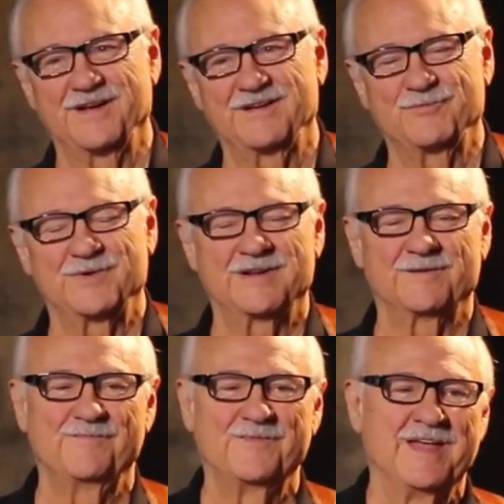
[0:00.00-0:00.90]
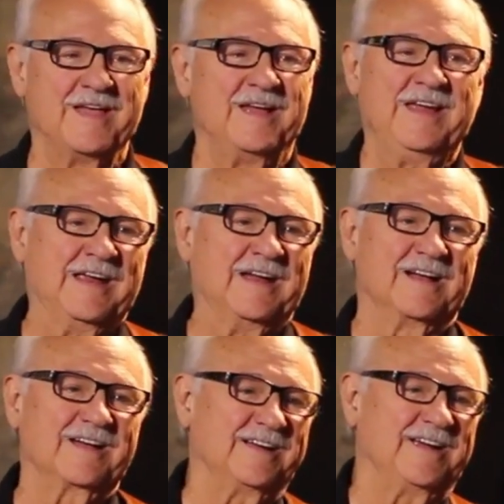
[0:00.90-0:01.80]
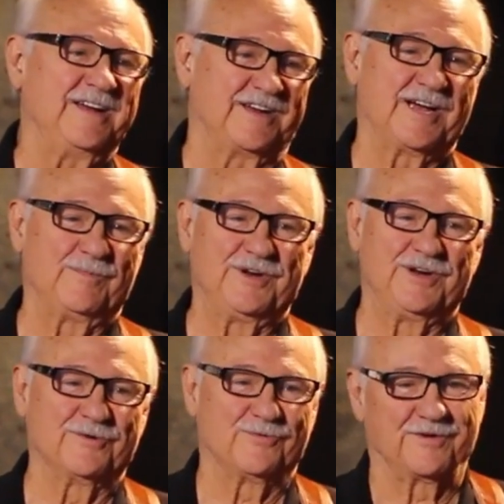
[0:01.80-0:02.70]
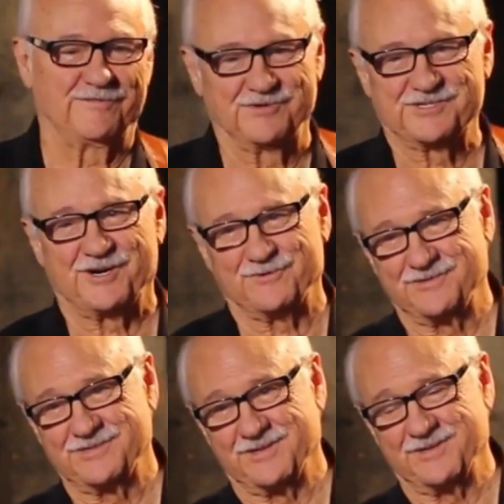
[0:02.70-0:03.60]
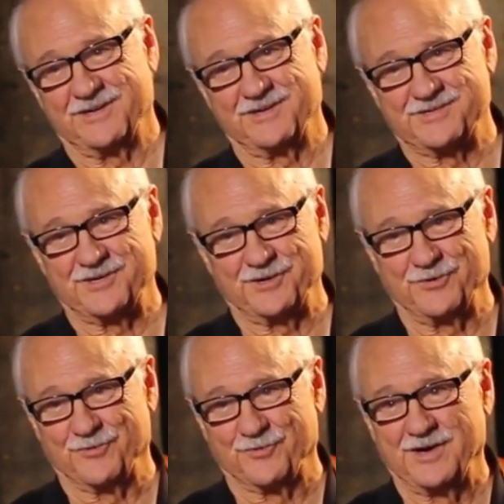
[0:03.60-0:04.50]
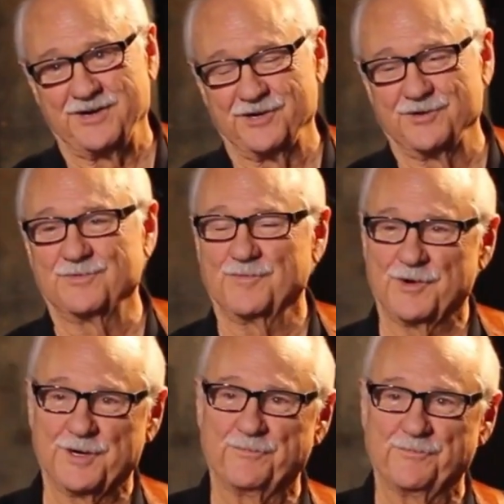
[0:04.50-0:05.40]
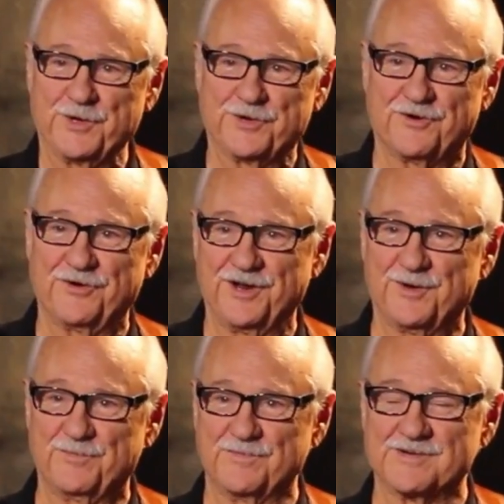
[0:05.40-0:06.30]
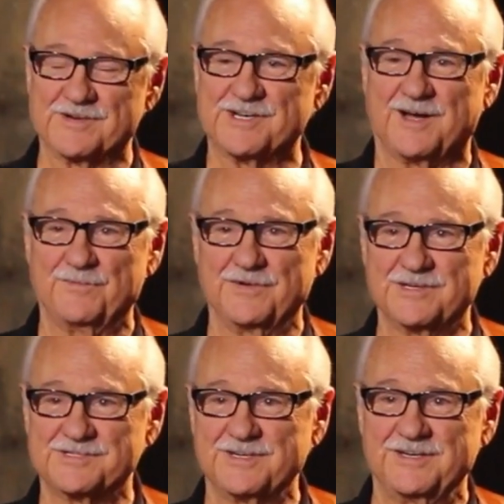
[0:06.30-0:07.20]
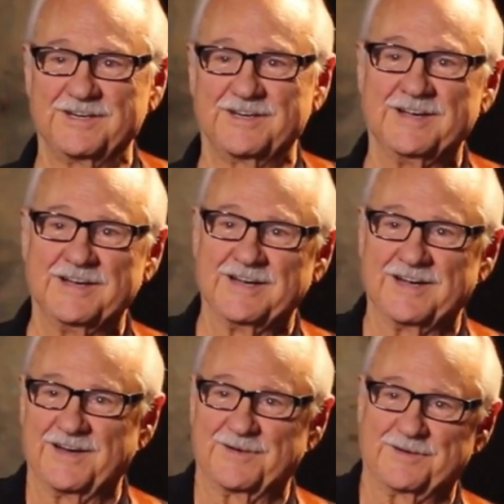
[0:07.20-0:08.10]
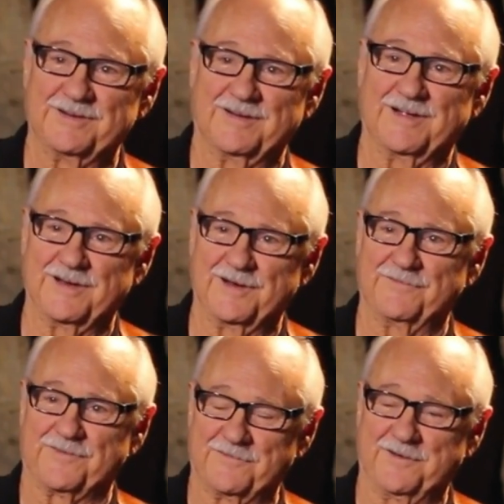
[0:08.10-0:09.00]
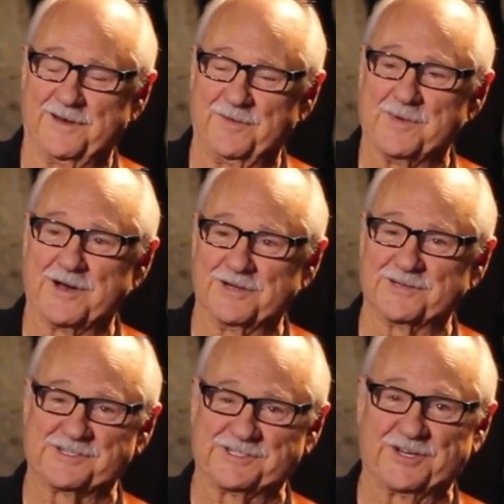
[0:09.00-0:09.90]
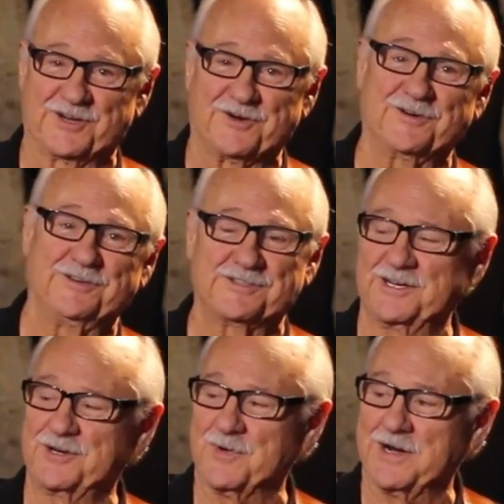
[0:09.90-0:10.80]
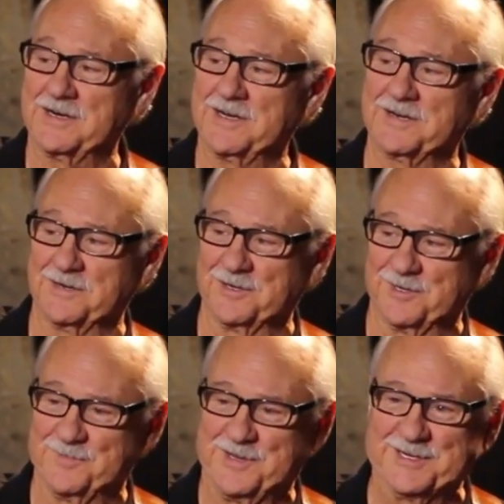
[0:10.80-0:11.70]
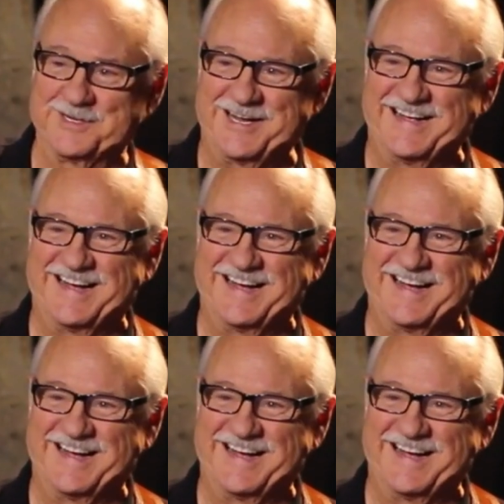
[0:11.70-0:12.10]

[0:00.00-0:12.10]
Well, anytime you hear one of your songs sung on the radio, you turn it up and stop and listen, and if anybody else is in the car, you say, quiet down a little bit.